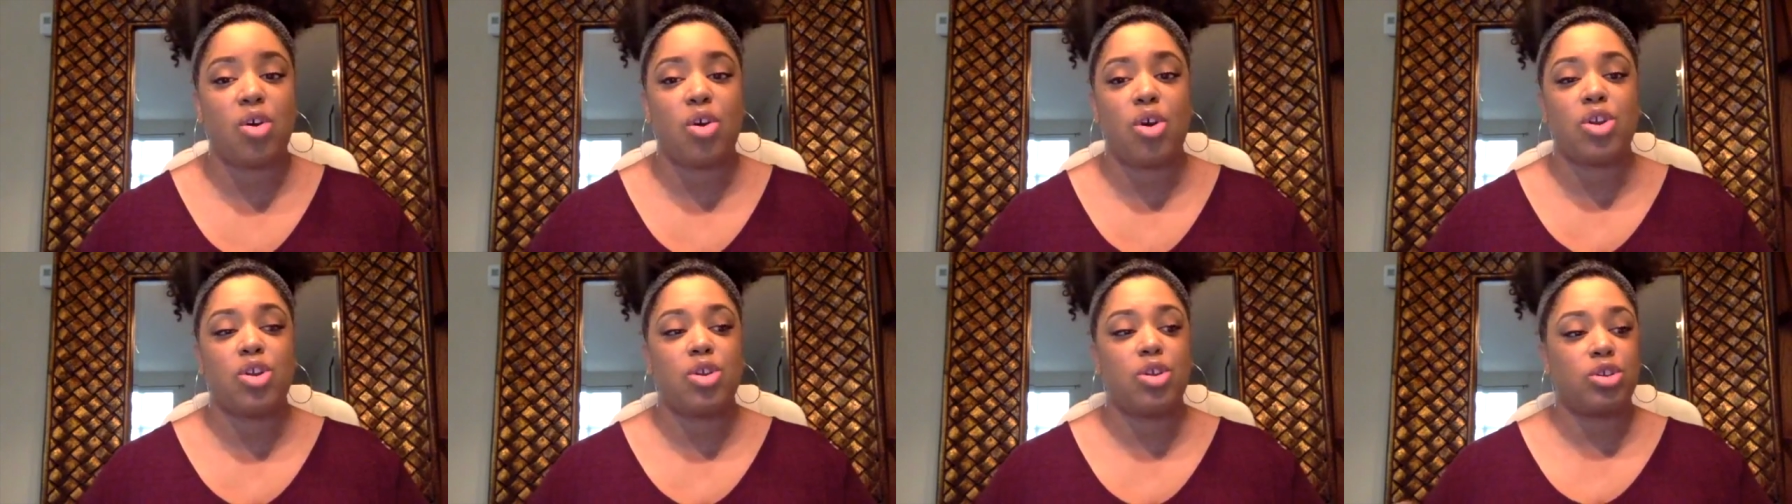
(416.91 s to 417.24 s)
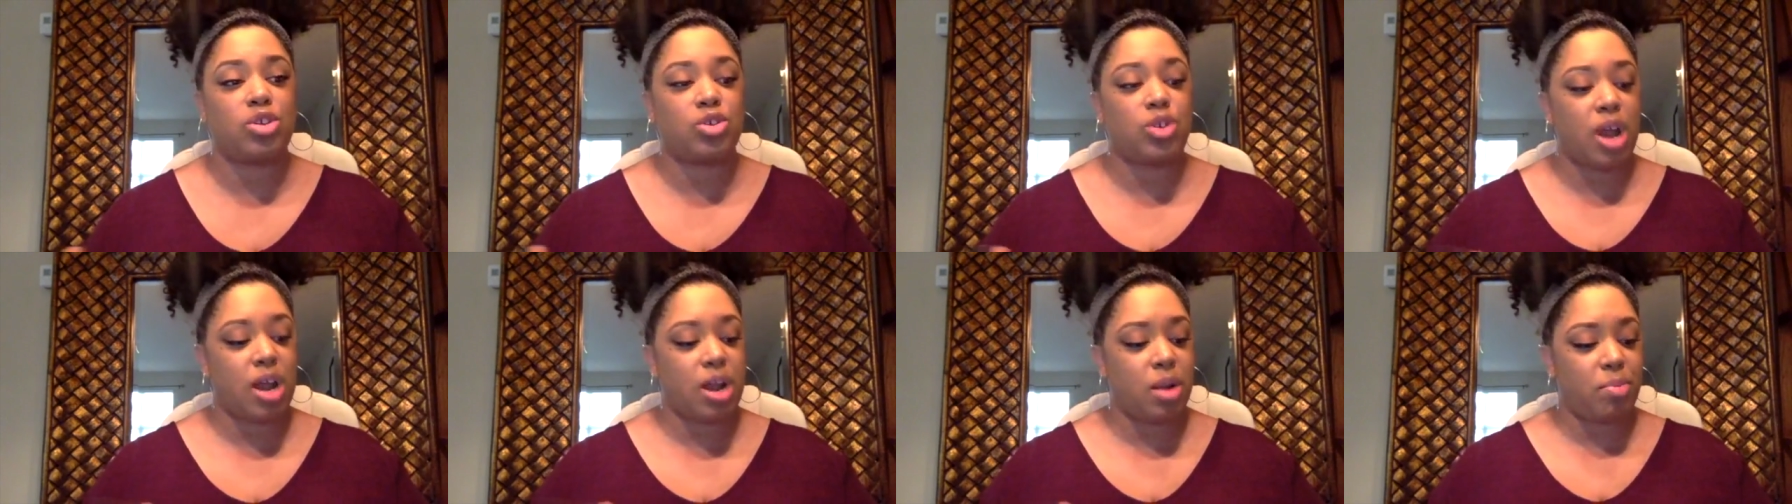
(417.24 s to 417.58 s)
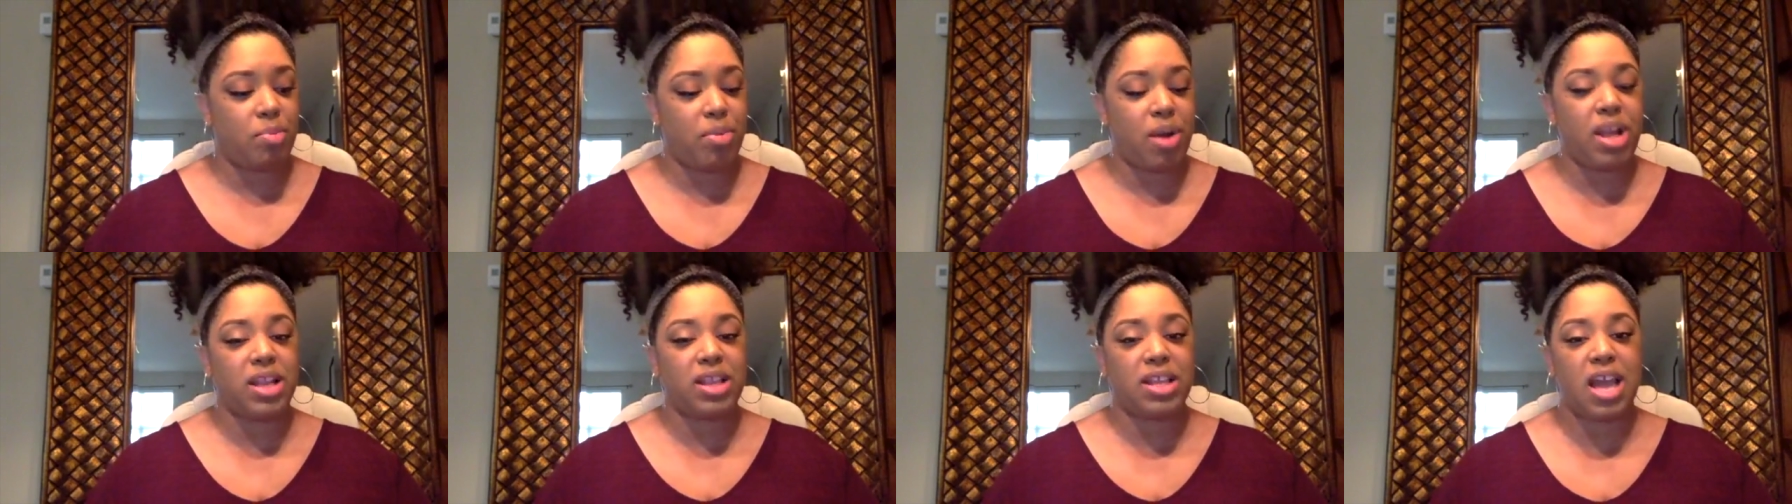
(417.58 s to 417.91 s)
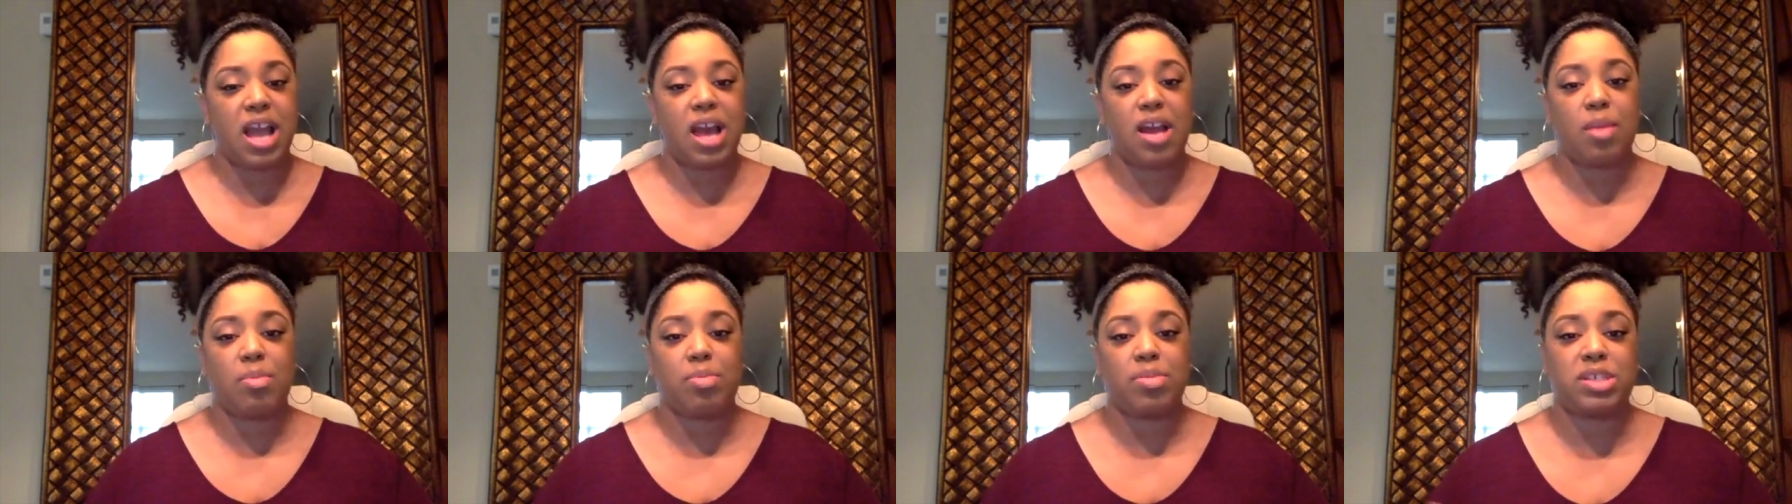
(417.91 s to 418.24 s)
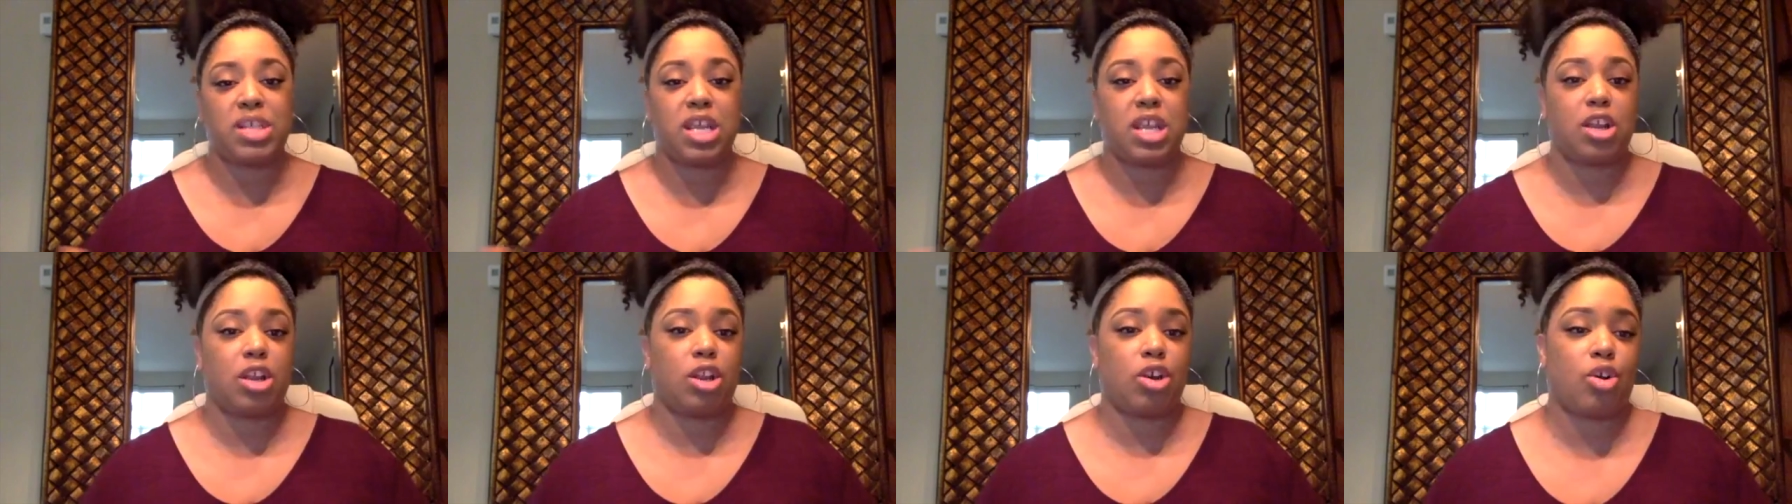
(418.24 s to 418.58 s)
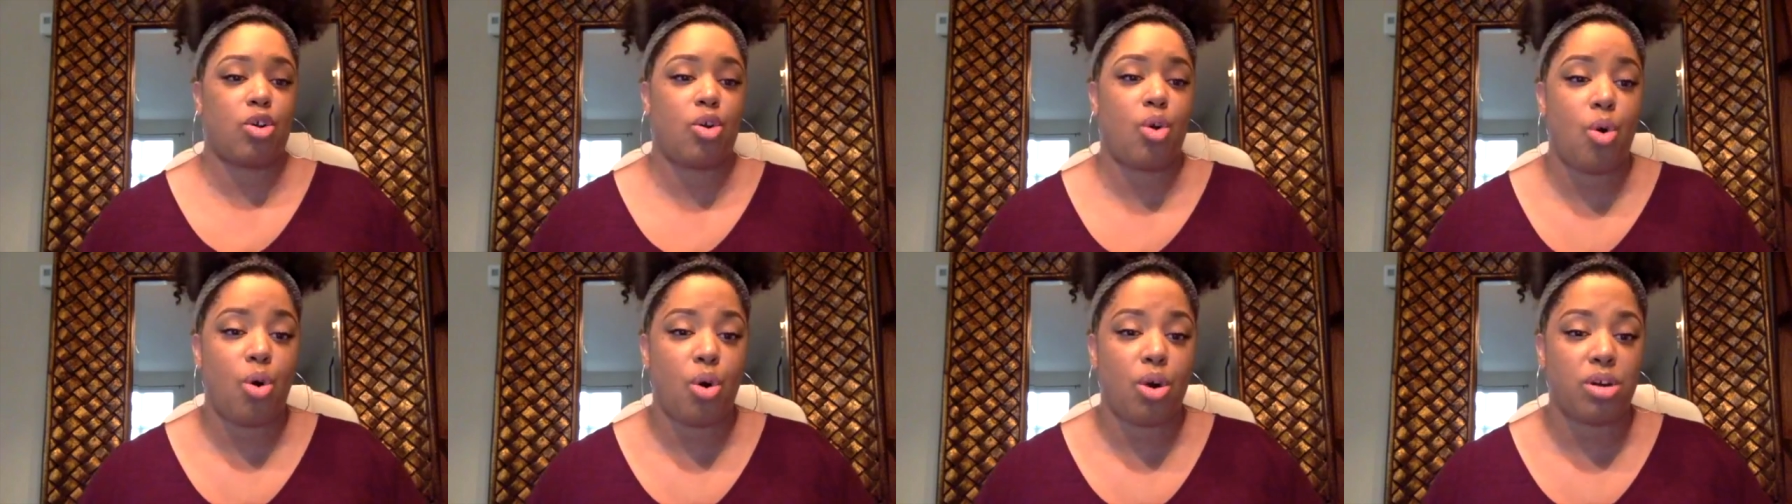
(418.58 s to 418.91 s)
or you're trying to break down a particular
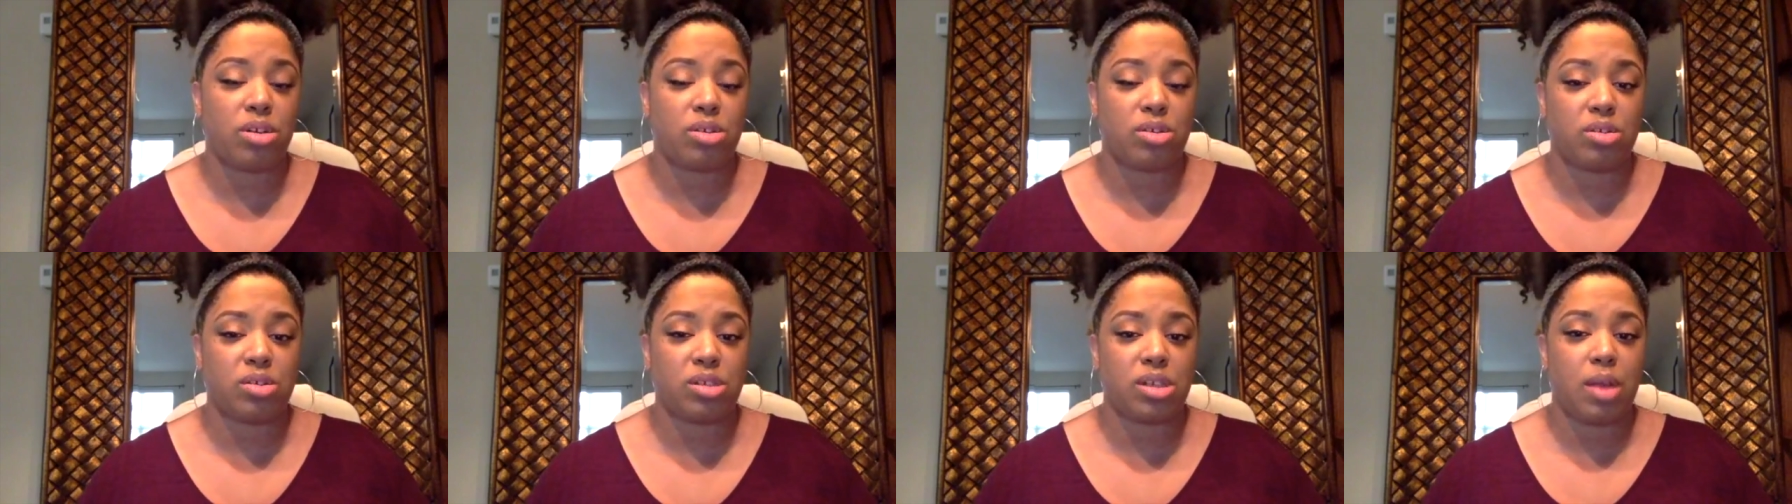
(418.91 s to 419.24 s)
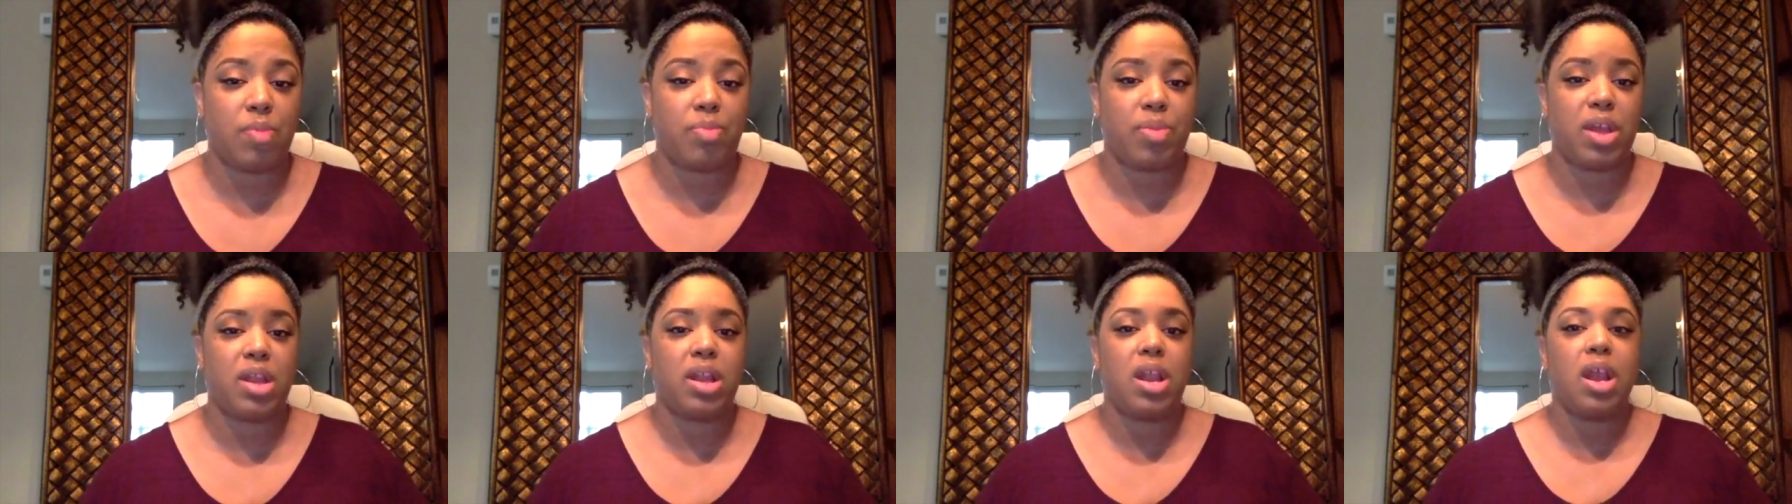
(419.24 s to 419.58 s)
course or something,